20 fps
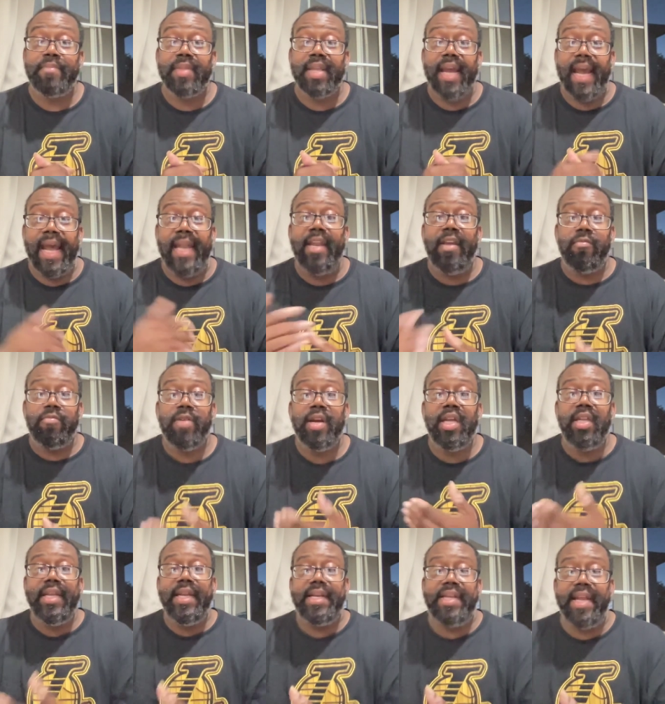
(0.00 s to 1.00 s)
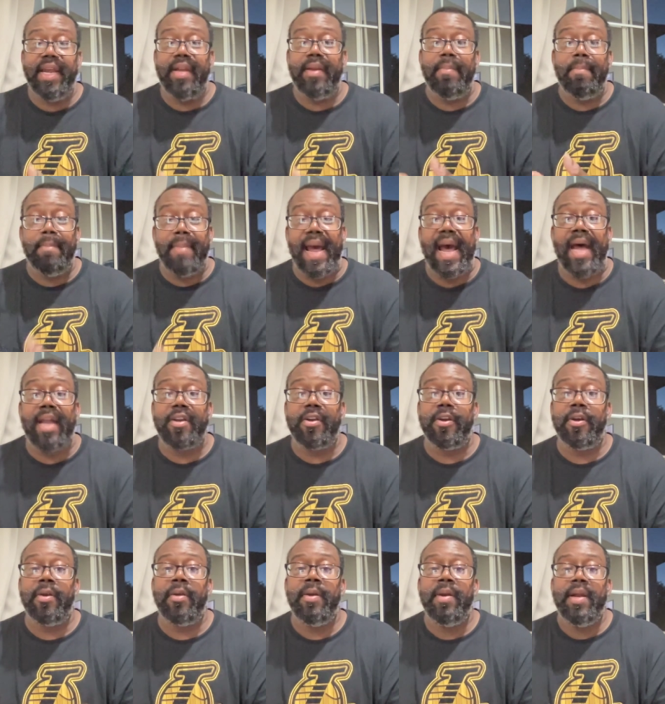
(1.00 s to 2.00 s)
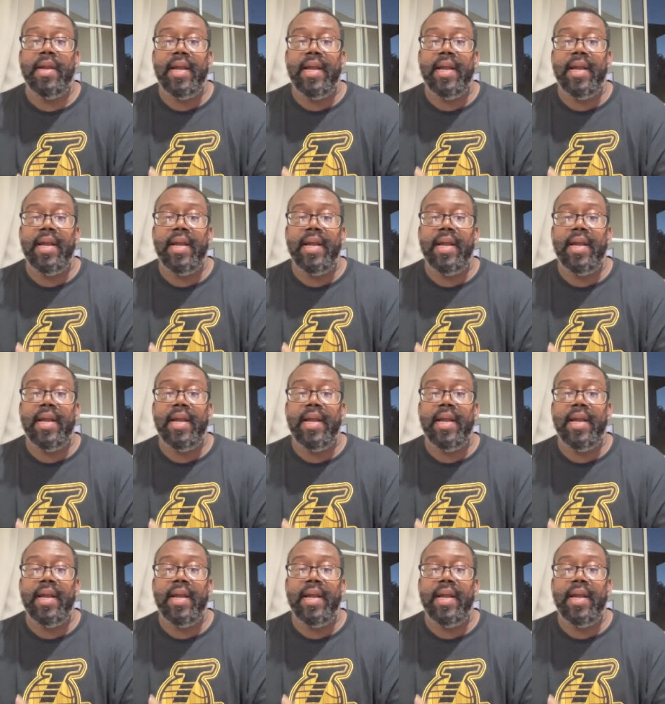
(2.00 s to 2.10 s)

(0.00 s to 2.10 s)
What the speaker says: And it really didn't matter